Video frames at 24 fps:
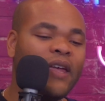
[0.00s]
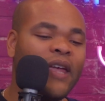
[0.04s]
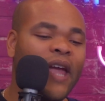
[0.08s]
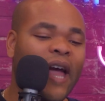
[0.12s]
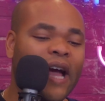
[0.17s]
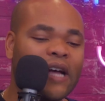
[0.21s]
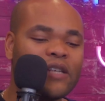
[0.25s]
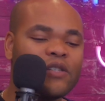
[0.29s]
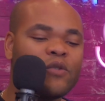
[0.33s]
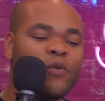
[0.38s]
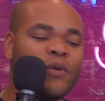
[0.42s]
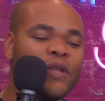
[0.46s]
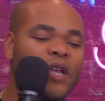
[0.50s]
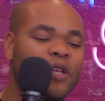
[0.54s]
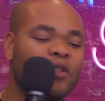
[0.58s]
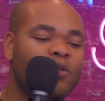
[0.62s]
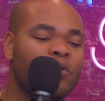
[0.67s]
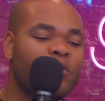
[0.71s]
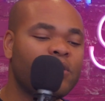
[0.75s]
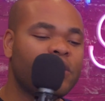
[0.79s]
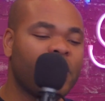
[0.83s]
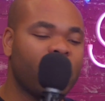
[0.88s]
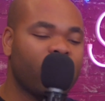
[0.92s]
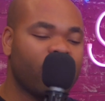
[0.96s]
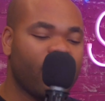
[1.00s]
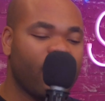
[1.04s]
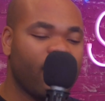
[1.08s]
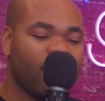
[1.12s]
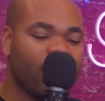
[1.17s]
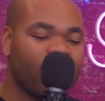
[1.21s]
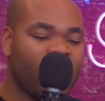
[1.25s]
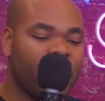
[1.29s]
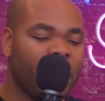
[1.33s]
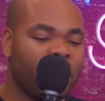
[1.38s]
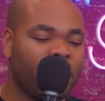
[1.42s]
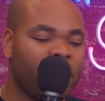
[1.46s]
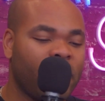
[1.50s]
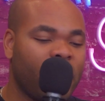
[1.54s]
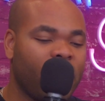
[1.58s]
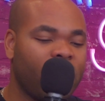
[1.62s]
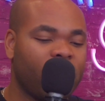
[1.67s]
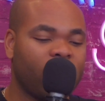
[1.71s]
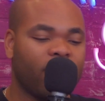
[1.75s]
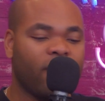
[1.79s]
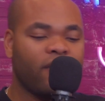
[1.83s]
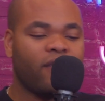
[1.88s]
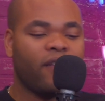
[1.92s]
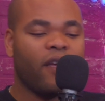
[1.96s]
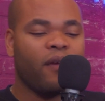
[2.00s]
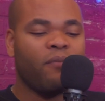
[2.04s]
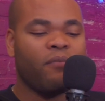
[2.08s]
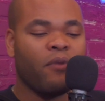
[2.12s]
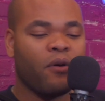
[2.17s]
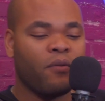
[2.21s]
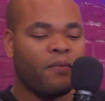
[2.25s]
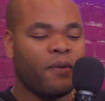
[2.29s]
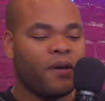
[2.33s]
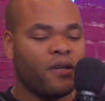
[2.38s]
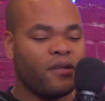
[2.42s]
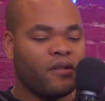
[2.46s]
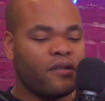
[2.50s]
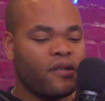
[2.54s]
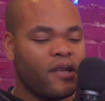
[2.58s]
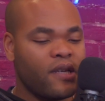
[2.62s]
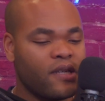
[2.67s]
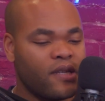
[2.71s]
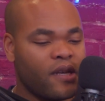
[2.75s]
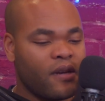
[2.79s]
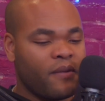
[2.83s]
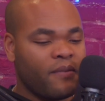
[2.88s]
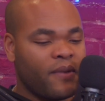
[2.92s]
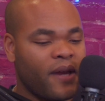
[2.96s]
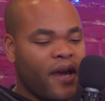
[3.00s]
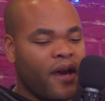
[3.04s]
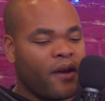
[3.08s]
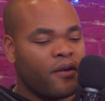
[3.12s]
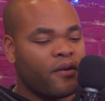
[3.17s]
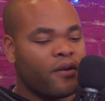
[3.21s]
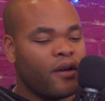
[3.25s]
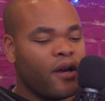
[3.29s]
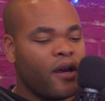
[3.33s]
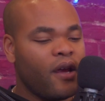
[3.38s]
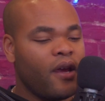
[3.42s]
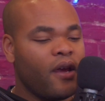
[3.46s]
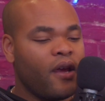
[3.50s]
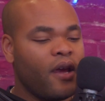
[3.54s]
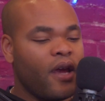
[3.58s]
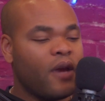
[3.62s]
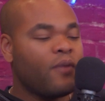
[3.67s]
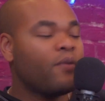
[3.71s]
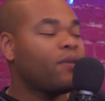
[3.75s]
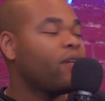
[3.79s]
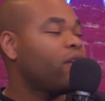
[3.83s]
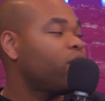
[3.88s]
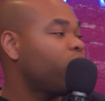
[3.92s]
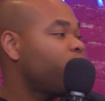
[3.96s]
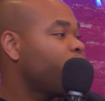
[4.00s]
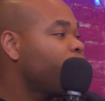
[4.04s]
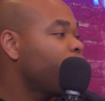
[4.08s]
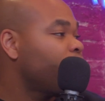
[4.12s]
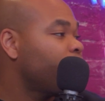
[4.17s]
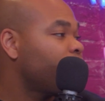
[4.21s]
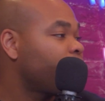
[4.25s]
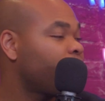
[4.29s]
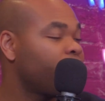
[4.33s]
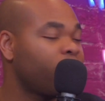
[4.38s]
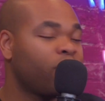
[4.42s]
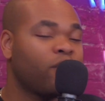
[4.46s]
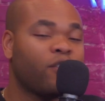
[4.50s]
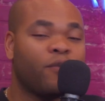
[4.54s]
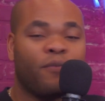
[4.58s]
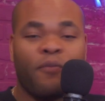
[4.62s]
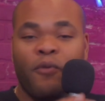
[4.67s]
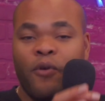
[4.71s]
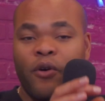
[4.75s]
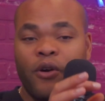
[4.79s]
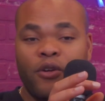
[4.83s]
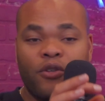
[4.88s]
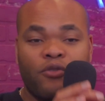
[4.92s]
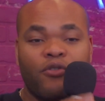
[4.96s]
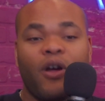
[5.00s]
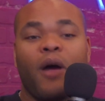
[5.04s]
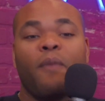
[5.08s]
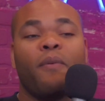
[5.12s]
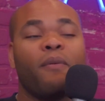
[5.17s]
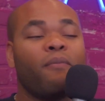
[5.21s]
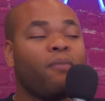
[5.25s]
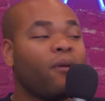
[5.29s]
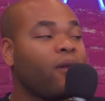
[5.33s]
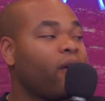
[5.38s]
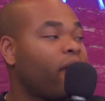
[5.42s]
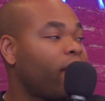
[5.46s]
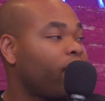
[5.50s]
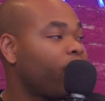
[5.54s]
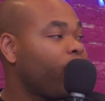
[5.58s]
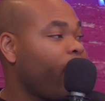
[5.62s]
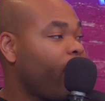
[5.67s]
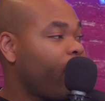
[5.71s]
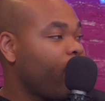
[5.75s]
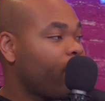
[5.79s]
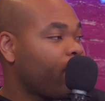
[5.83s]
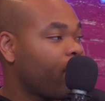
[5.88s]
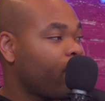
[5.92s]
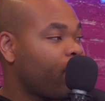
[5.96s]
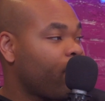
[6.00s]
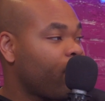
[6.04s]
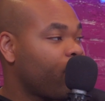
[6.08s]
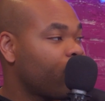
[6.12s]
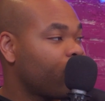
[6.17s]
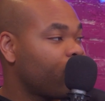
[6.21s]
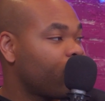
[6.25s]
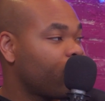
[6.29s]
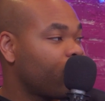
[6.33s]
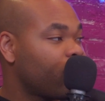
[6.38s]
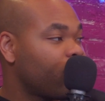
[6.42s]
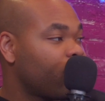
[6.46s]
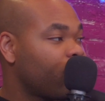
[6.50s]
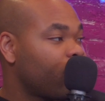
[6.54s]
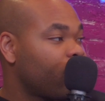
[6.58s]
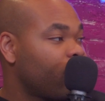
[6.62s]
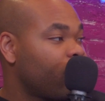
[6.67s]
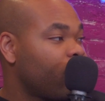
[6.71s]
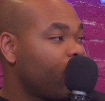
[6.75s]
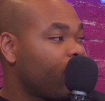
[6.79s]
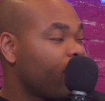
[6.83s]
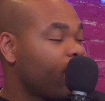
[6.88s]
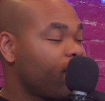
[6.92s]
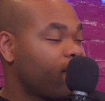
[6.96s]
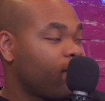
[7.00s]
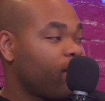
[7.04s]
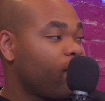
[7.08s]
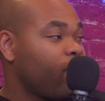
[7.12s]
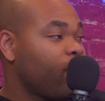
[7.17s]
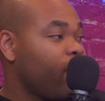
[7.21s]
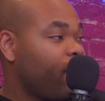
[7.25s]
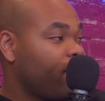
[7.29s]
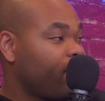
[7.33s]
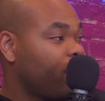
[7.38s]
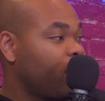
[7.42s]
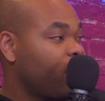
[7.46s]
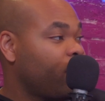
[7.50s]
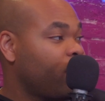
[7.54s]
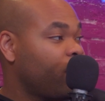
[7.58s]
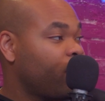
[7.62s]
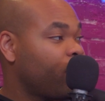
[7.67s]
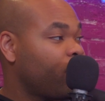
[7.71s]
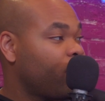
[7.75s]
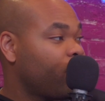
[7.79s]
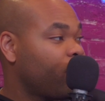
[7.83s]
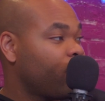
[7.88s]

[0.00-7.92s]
Yeah. So what they do is they take both pigeons, they set them down, and what they do is they just pour a drop of blood right on the nose. That's all you have to do,